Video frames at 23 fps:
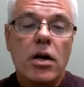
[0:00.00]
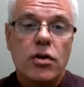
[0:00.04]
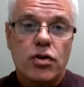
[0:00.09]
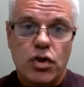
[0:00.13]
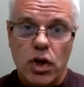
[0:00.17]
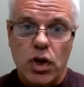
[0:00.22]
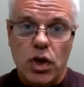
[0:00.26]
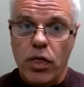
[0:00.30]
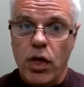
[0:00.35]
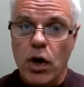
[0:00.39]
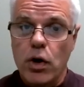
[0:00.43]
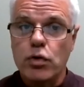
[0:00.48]

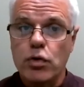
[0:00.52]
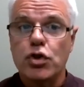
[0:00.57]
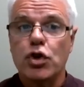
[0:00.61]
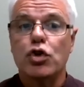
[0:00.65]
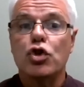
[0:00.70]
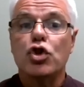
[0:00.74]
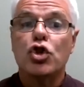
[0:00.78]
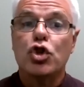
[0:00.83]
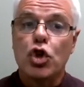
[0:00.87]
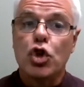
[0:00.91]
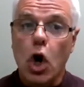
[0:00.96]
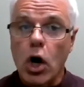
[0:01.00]
So those are
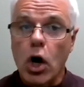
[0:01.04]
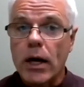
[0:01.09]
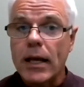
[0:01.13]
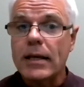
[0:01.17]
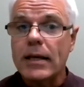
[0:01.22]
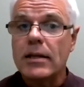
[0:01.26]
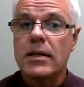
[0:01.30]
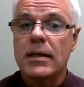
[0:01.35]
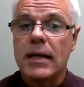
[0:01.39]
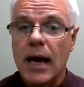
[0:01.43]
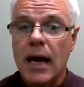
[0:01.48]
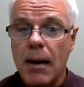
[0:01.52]

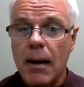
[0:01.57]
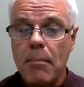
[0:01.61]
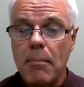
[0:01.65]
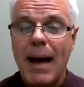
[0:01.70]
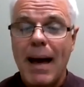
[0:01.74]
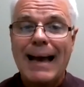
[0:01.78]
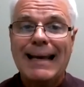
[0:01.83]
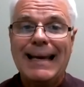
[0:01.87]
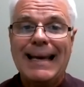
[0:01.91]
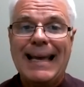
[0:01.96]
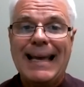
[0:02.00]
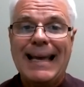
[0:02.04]
starting to come
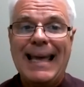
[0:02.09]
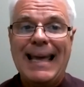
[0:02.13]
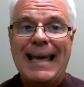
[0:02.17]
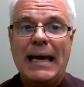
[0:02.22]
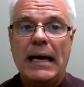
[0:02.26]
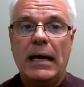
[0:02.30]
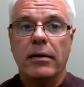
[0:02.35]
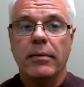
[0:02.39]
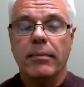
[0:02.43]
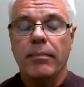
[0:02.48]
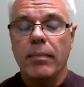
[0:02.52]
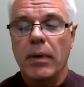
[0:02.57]
back
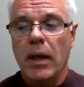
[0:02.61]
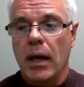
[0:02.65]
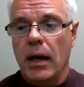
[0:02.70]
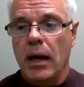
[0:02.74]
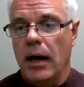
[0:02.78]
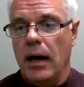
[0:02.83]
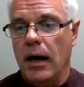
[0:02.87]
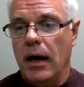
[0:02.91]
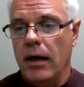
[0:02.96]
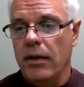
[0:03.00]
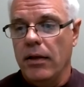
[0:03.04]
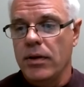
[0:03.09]
again,
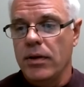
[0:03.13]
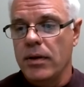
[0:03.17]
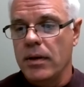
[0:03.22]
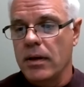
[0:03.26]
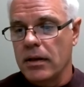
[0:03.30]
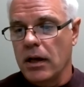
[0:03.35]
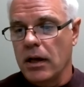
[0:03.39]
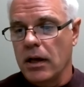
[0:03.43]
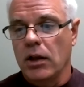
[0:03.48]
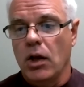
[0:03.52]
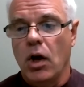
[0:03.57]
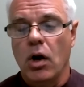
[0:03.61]
uh,
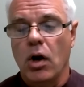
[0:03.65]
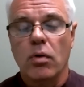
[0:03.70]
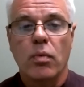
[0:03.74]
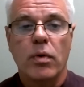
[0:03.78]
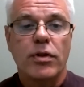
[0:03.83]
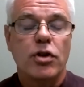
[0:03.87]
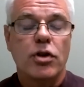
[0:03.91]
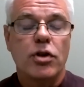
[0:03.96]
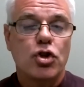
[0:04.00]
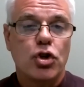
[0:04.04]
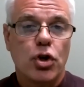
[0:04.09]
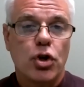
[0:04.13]
along
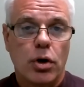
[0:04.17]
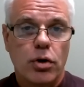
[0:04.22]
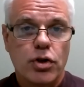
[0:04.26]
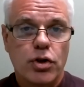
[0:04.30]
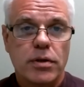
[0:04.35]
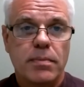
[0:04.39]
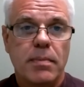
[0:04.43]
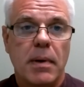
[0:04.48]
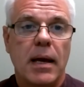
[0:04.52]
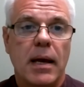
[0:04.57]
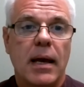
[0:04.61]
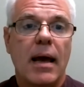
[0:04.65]
with the
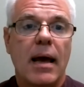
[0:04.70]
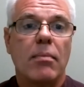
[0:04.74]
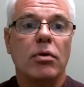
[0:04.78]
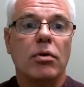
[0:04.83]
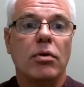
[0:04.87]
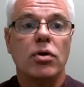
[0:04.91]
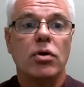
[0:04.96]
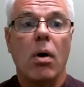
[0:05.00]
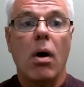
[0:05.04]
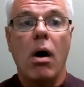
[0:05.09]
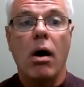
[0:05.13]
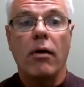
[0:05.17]
churches being able
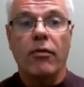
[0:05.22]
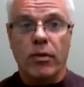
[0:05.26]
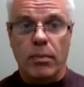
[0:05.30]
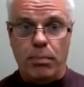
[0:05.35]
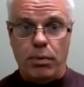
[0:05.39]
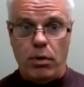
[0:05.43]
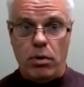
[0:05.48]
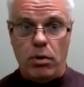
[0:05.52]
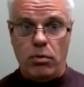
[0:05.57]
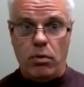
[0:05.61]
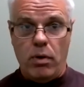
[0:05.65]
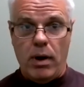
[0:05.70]
to offer
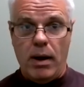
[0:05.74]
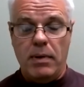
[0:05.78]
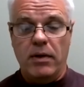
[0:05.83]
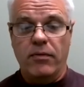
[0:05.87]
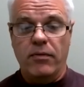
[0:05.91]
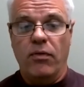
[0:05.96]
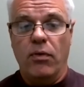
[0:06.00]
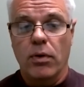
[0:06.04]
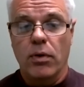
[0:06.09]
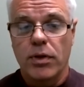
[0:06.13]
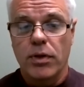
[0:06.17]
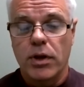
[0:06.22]

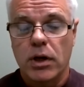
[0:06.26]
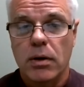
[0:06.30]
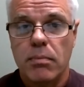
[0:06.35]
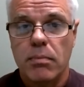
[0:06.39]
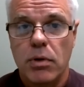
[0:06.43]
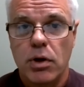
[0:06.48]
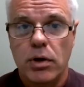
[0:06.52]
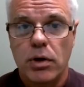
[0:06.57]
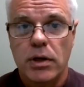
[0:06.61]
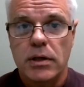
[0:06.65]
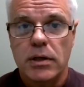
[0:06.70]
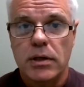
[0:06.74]
programming for the
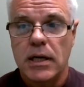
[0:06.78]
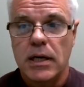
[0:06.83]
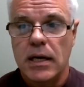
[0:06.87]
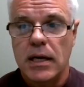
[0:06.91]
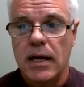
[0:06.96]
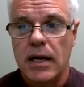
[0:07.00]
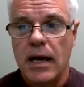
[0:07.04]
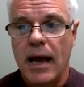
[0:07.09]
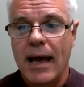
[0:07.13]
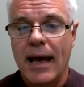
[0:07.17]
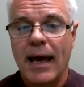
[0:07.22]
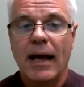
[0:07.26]

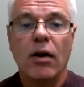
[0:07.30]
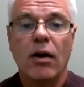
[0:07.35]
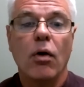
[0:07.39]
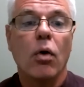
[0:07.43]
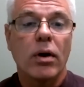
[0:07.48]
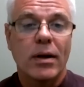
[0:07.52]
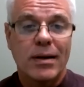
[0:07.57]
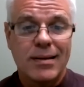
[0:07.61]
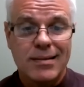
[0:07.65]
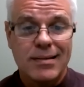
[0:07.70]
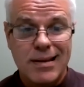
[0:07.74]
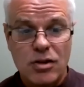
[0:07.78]
community and
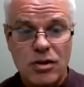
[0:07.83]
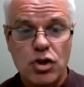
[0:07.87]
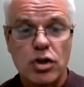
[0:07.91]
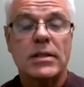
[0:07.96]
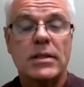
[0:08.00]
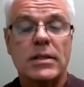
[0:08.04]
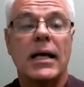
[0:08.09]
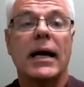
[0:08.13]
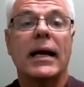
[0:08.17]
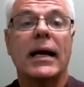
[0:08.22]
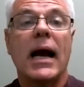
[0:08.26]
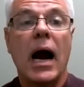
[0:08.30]

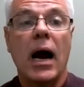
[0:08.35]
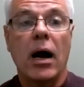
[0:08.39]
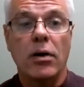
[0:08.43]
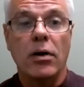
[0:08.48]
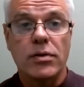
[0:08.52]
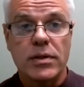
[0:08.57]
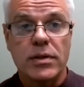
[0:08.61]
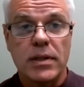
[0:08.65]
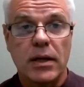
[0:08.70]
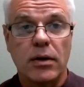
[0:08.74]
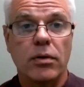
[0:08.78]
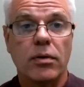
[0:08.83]
organizations like
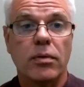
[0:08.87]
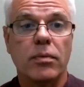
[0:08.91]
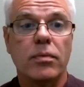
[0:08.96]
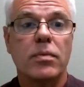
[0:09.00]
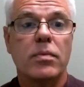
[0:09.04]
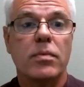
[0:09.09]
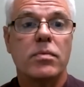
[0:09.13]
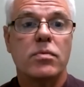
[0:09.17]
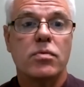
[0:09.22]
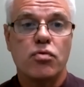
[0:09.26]
ours that are